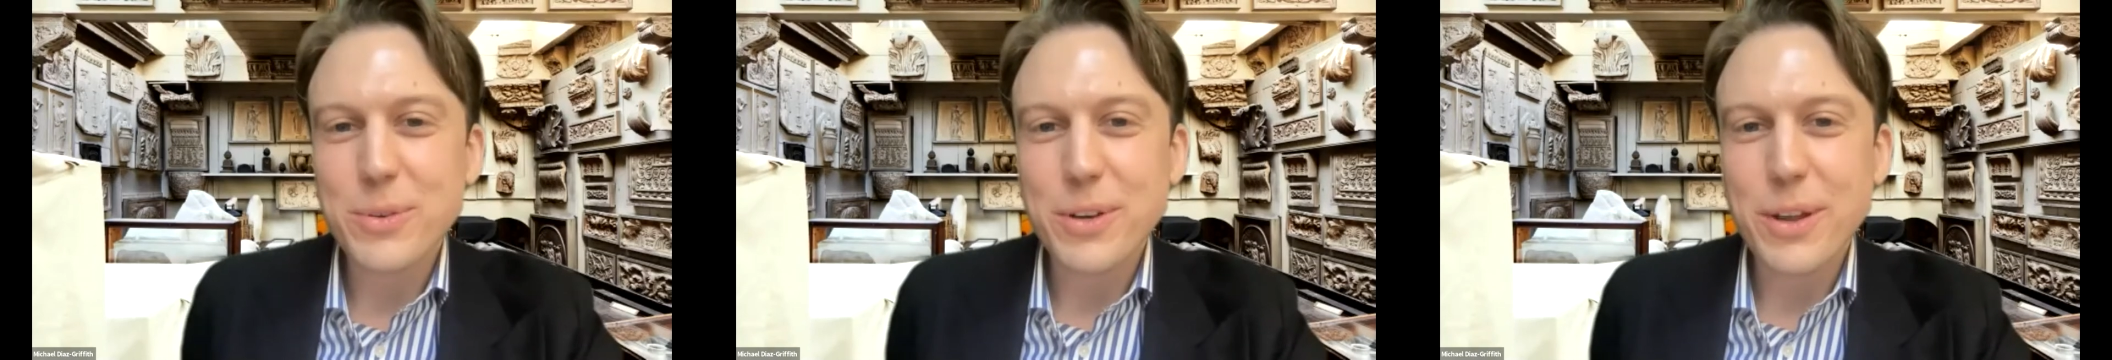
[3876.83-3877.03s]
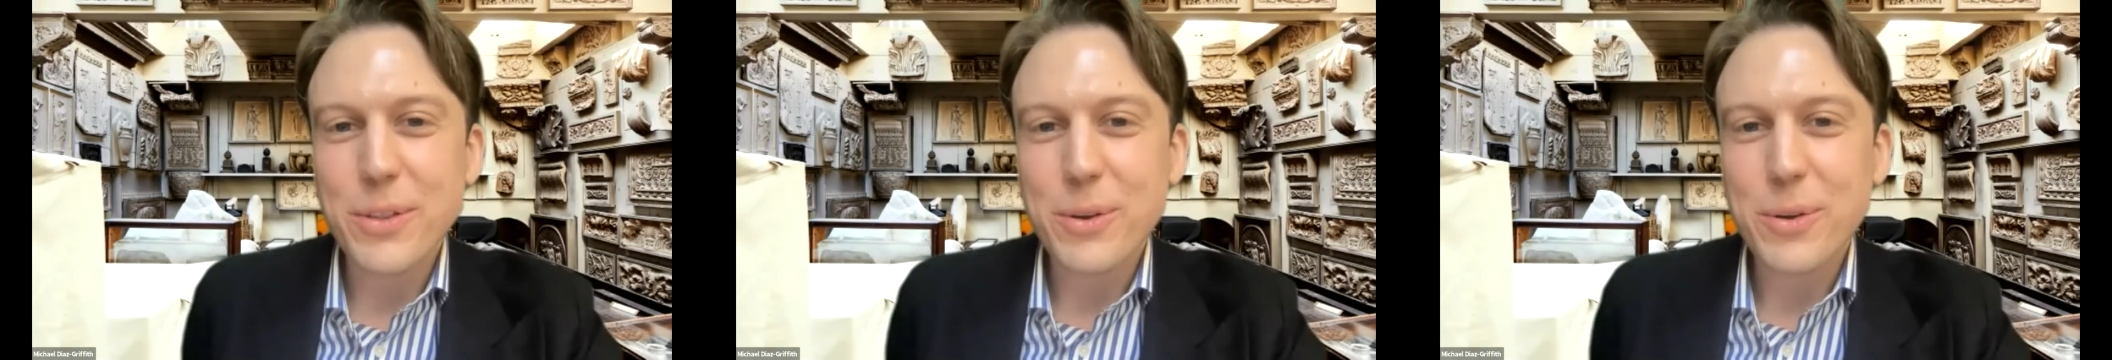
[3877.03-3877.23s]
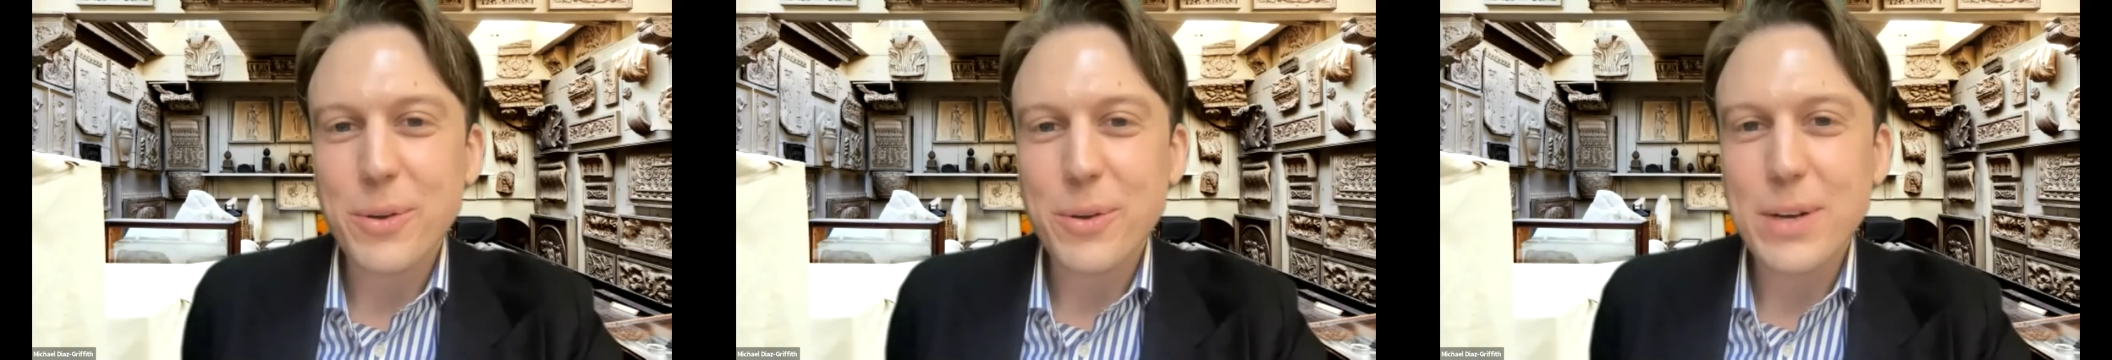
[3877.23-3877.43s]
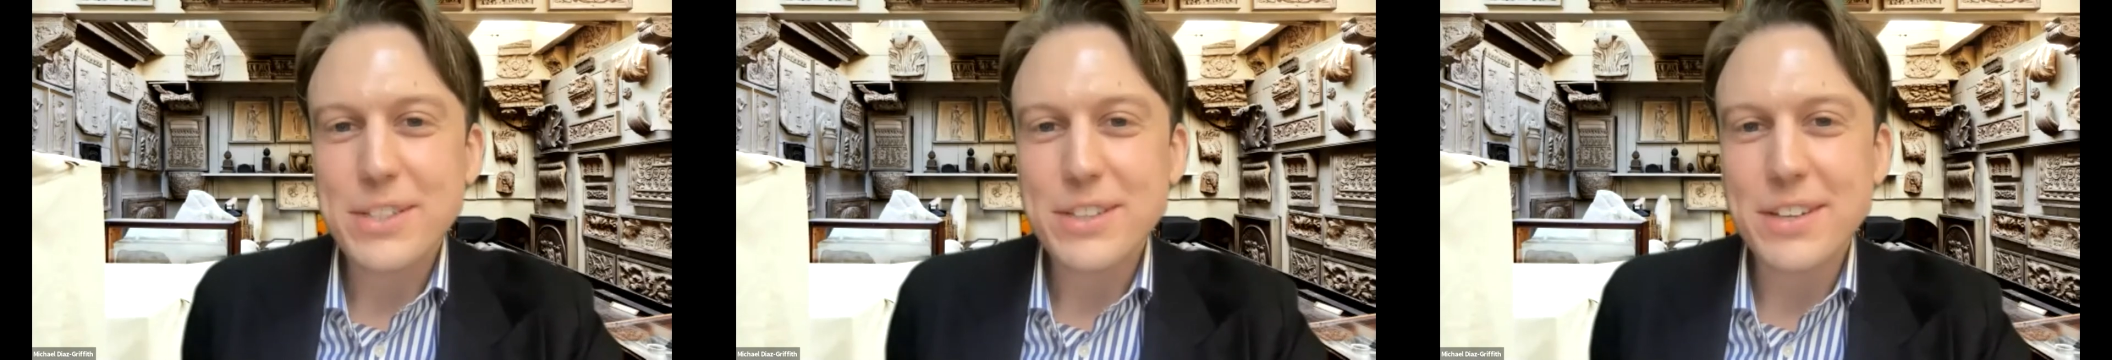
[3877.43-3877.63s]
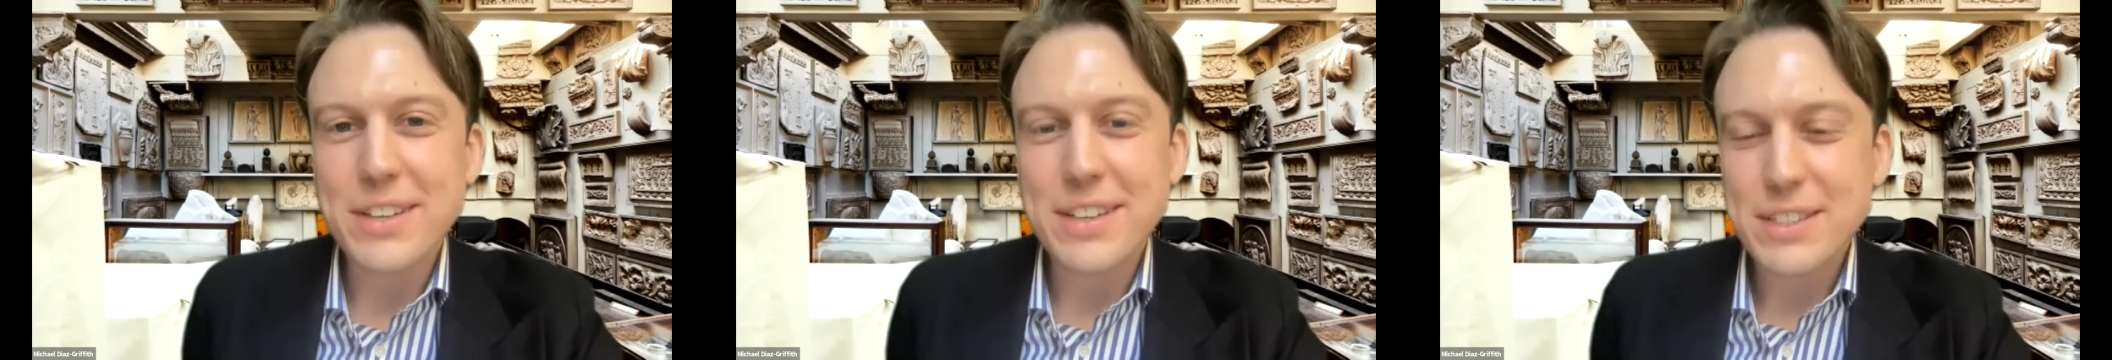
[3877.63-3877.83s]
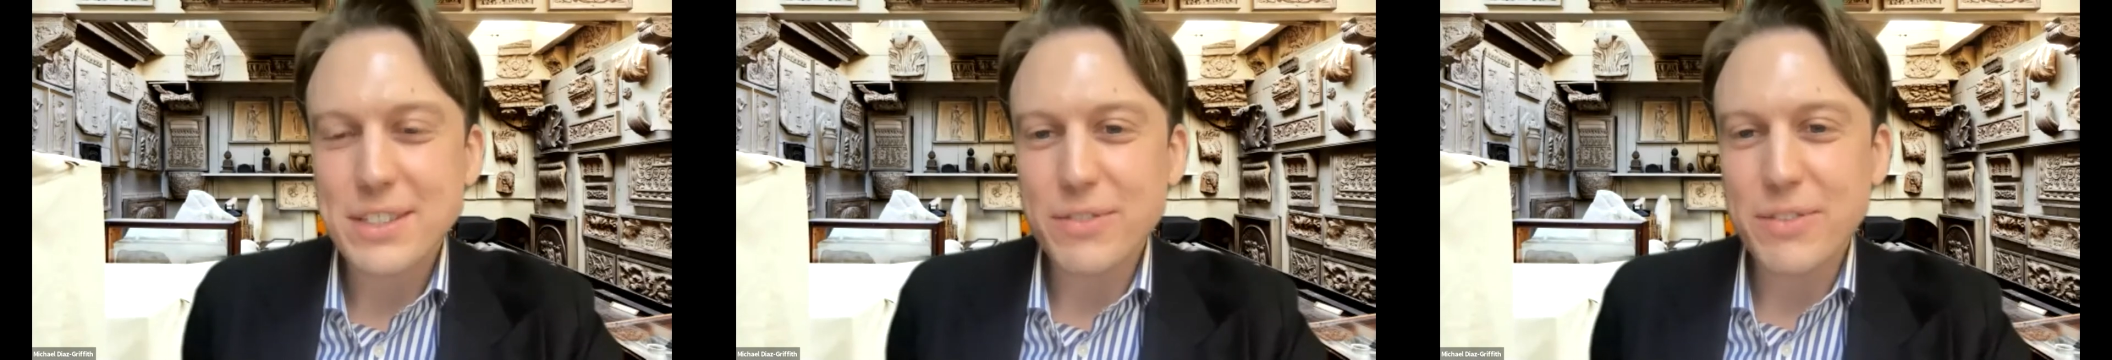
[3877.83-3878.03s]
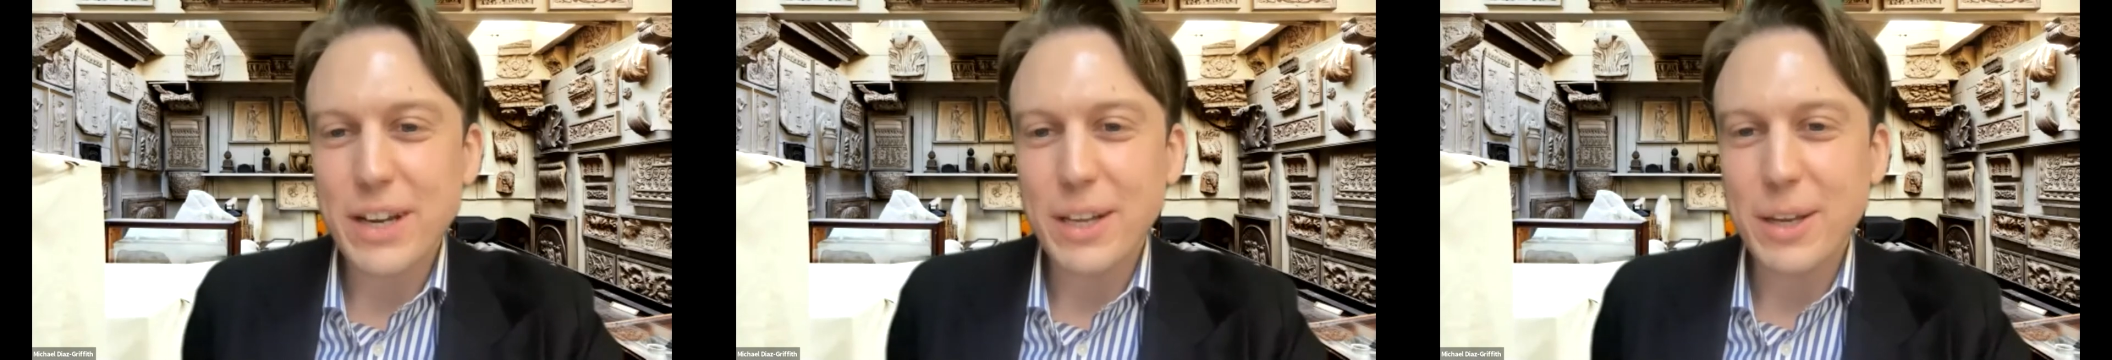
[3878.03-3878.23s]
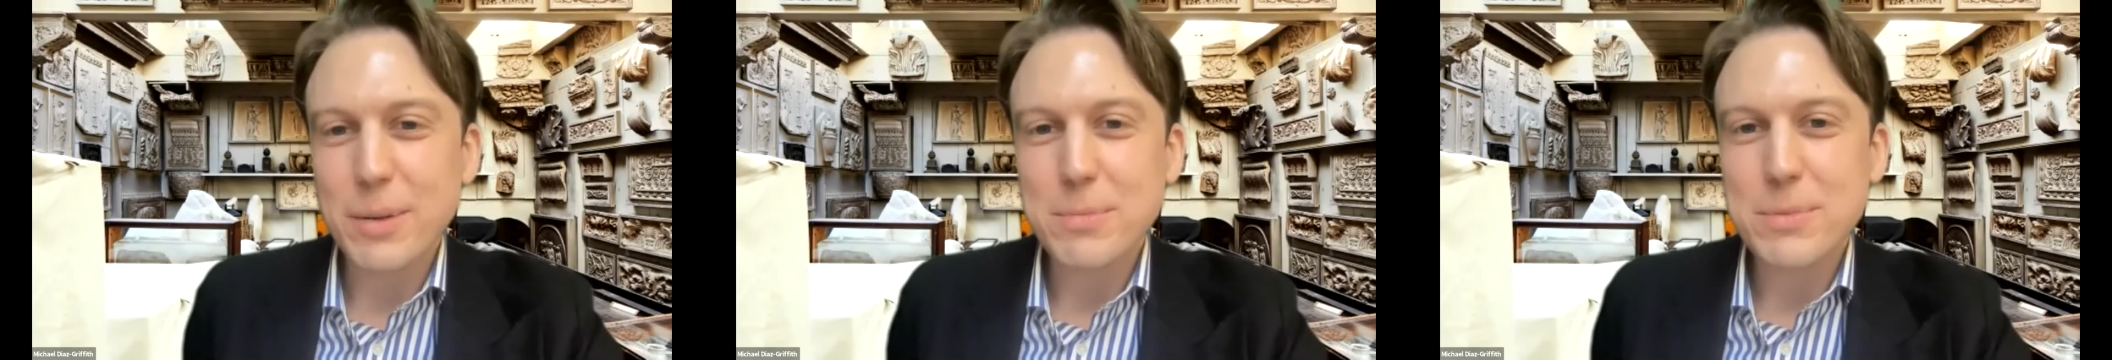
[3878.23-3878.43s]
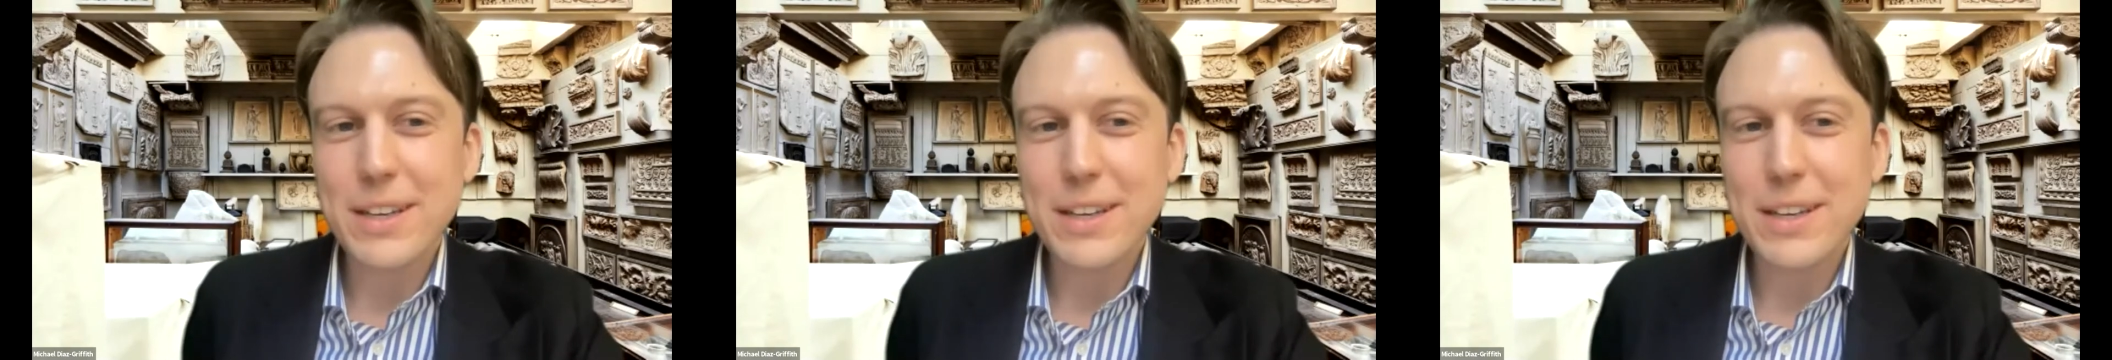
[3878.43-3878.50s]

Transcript: another question that's developed